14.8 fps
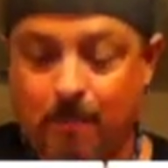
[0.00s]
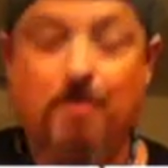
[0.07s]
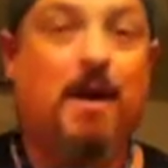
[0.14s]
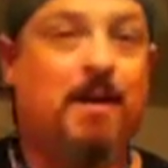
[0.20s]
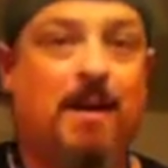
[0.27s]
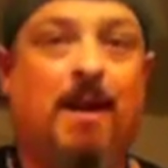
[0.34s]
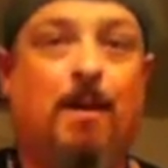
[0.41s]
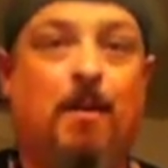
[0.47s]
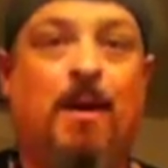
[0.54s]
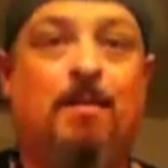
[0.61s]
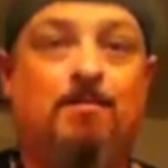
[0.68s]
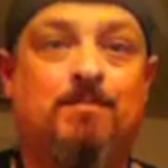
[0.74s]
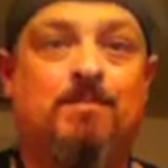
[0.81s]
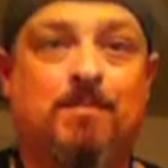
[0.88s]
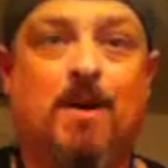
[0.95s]
But
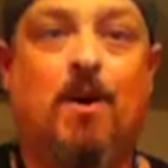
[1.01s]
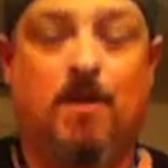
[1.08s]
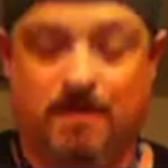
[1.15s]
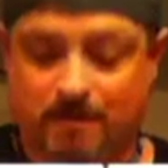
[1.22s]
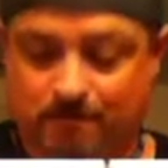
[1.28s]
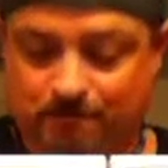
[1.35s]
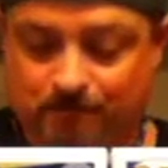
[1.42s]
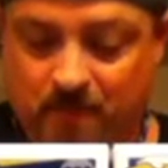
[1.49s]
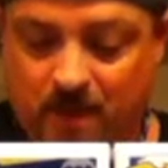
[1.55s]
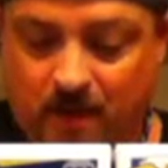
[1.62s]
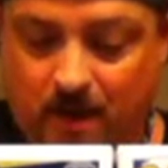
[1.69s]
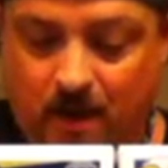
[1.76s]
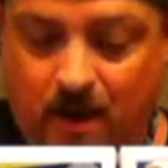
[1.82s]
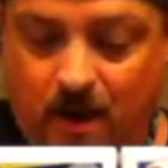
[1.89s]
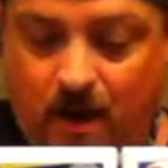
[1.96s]
anyway, awesome.
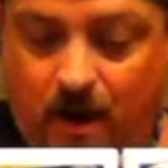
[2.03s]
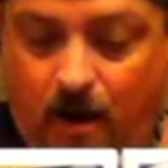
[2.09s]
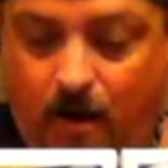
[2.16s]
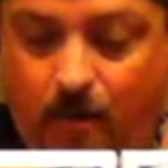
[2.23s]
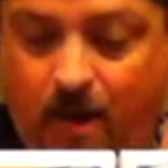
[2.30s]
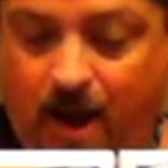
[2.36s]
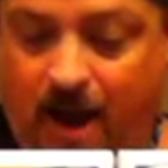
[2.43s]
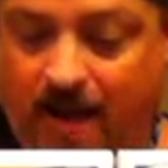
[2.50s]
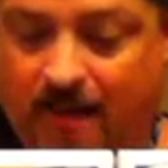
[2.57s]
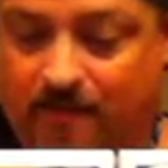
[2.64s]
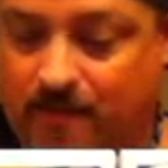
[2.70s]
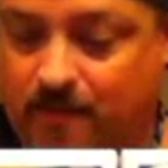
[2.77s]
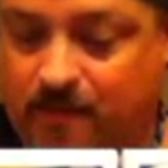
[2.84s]
All right,